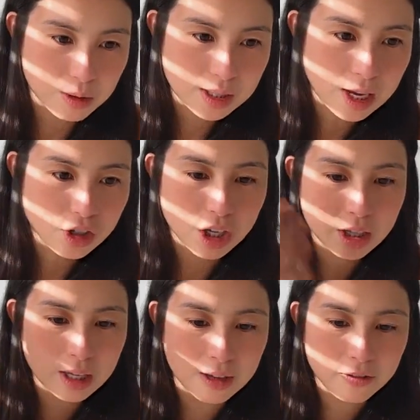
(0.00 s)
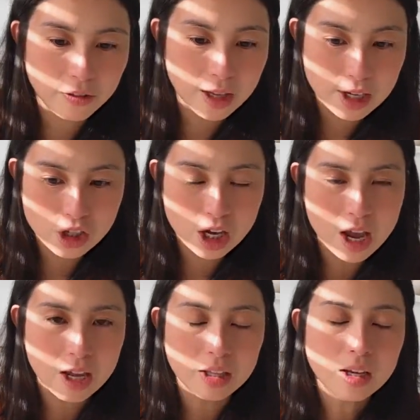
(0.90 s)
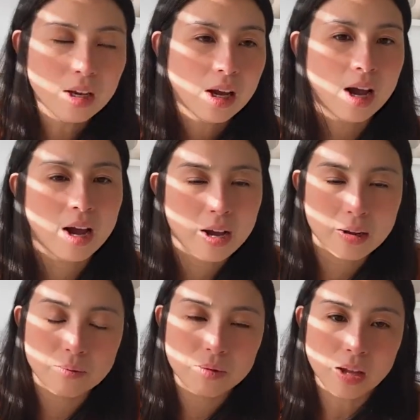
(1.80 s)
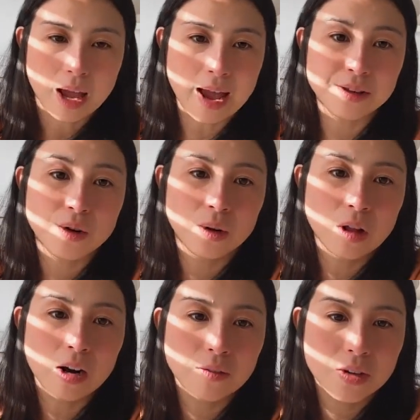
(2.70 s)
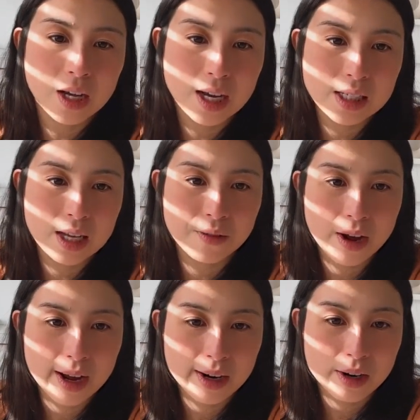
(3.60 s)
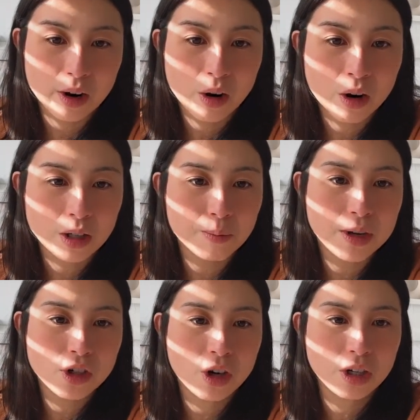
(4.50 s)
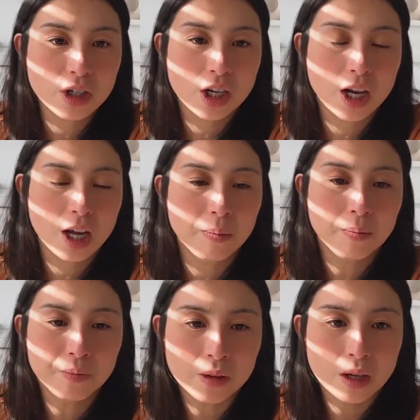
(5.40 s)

the recession, the inflation. I know a lot of you guys have had a much harder time,